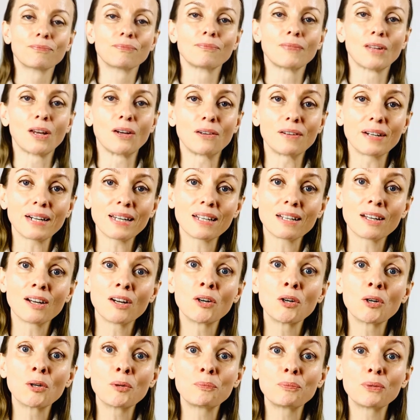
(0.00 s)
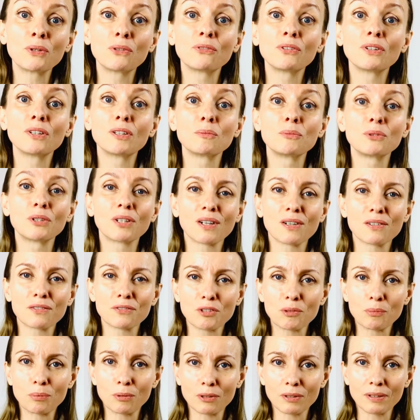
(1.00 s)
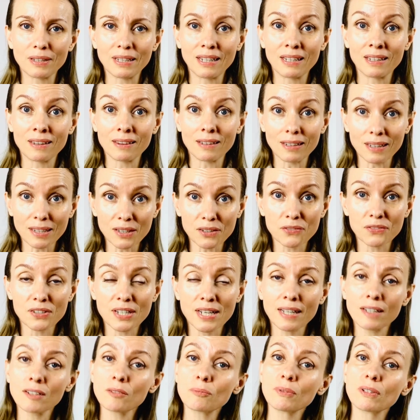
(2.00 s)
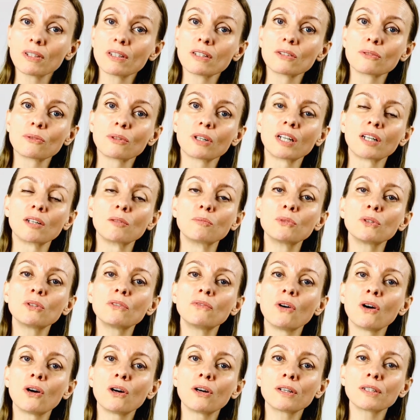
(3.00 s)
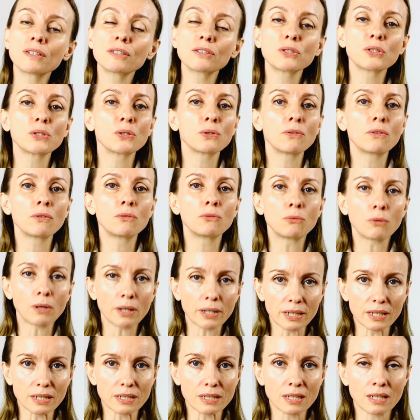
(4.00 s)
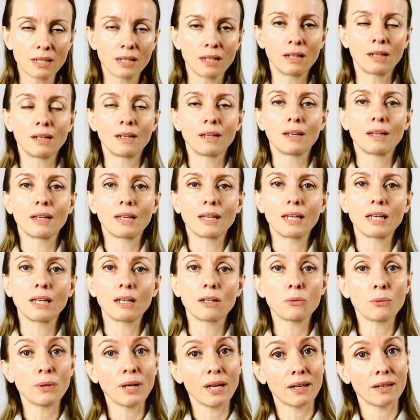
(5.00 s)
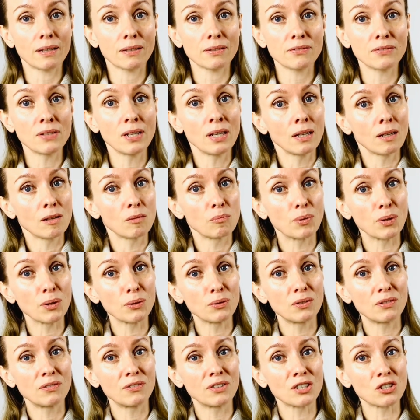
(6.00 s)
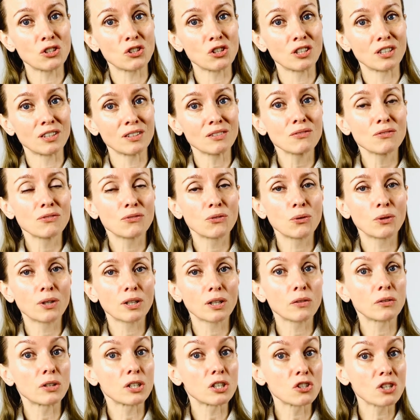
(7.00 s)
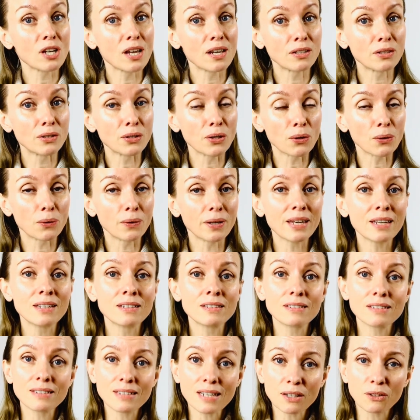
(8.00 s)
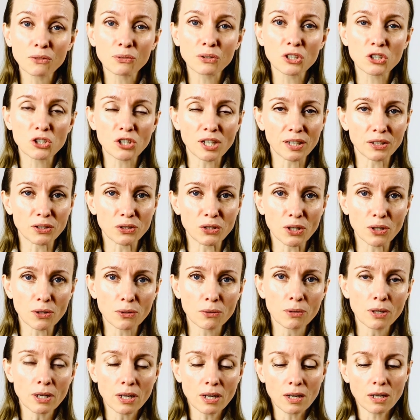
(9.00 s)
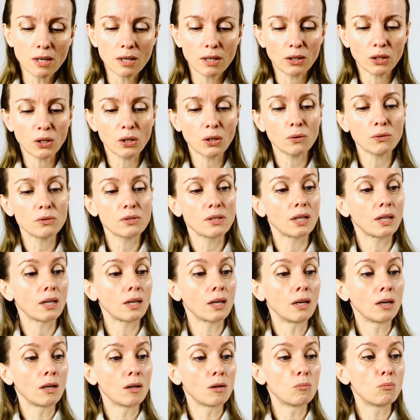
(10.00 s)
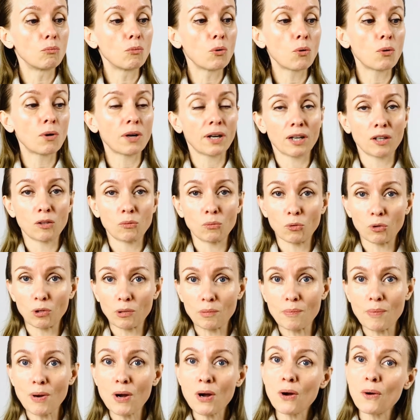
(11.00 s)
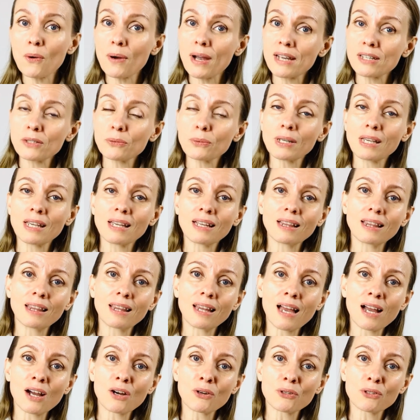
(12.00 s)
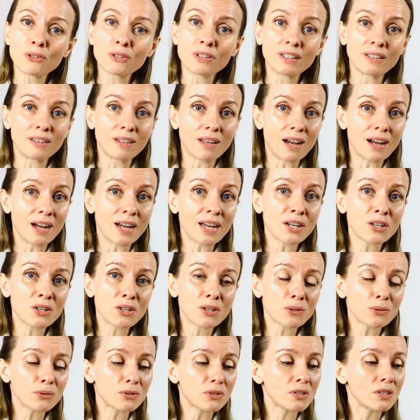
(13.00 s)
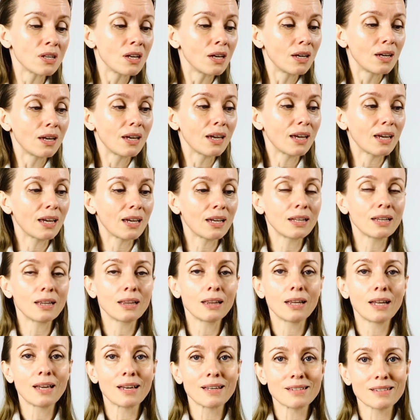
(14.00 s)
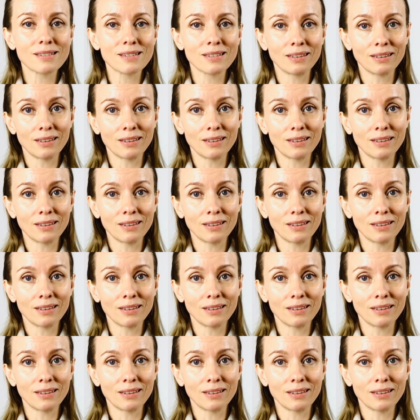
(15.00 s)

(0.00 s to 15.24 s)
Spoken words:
All right, I hope you feel more comfortable in the left hand because we're going to move on to the right. Here we have bow division for crescendo and decrescendo, using more and more bow as we get louder in the high notes and less